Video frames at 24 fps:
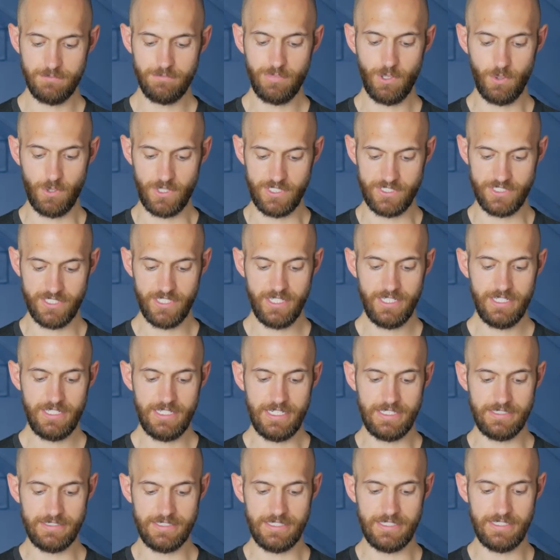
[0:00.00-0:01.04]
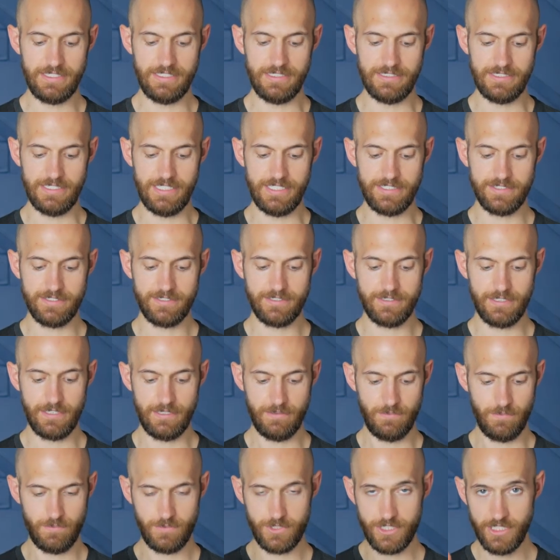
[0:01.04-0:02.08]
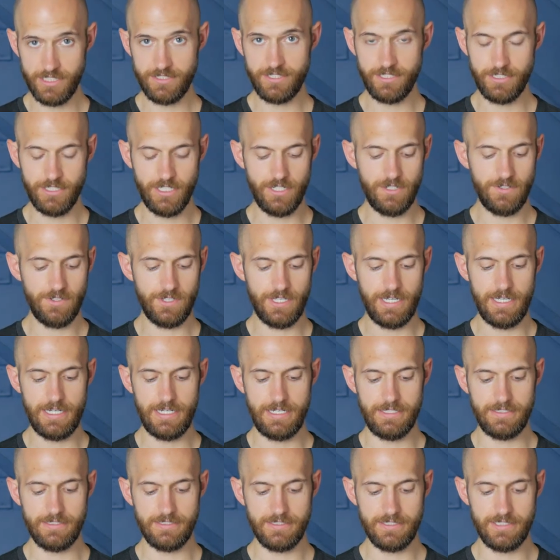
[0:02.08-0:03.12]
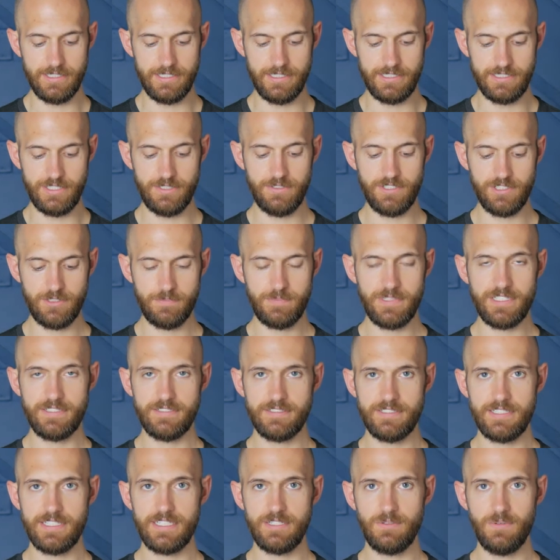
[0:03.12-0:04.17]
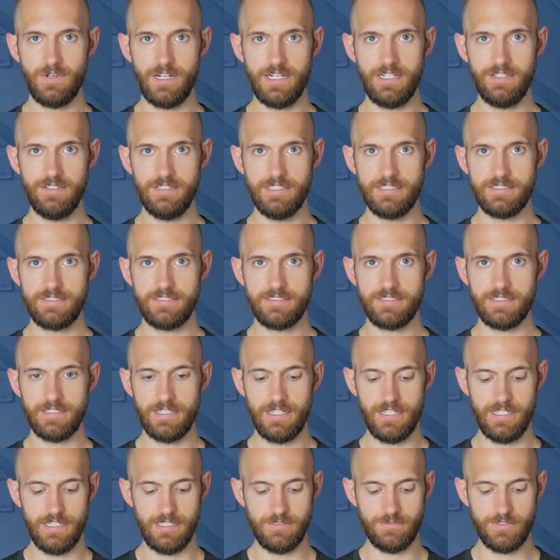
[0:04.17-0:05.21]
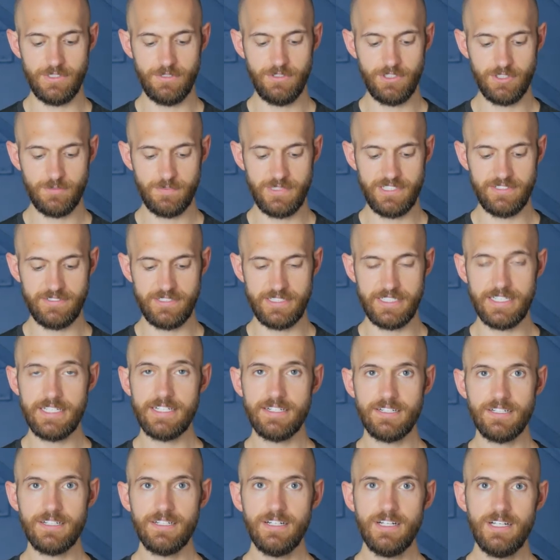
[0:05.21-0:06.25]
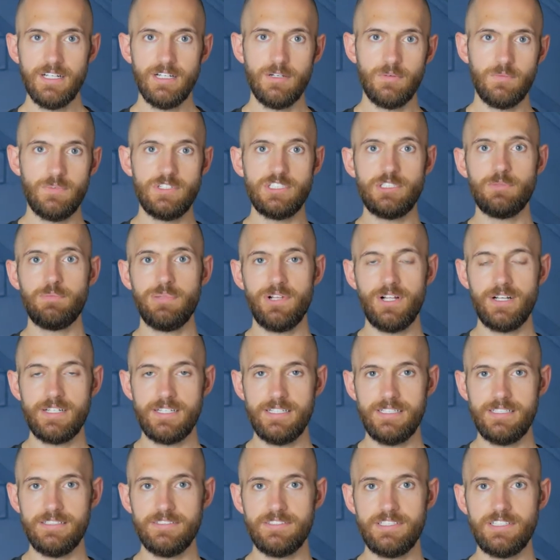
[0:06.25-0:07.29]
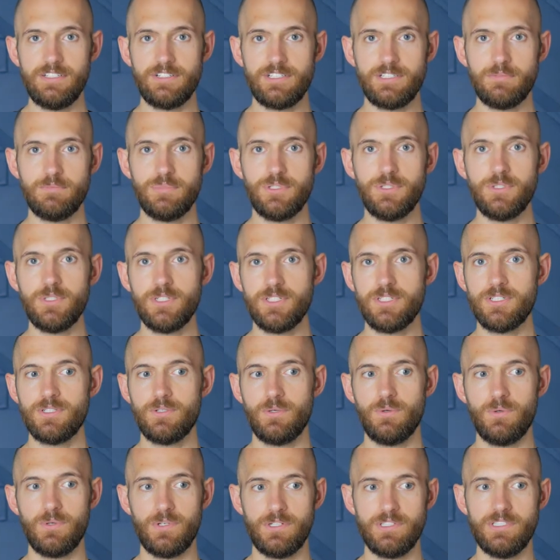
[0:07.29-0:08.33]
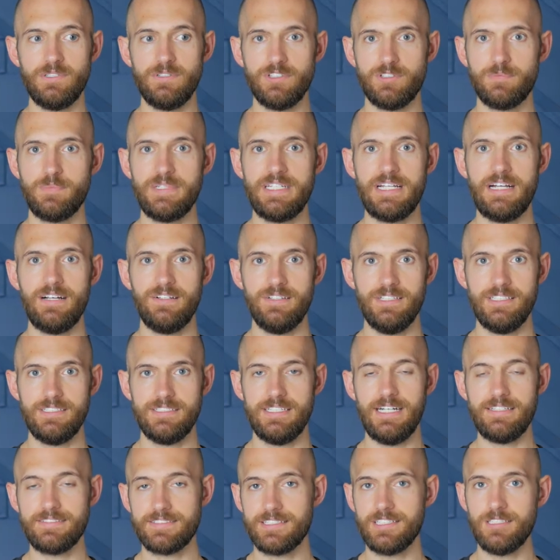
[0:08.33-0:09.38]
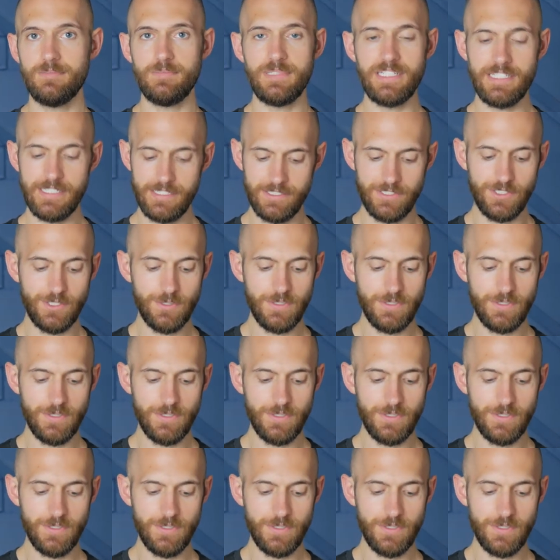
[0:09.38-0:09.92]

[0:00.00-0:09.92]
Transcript: port. And then it's good to know that the USB-C, while it's USB-C here, when you plug it into your computer or USB outlet, that's going to be a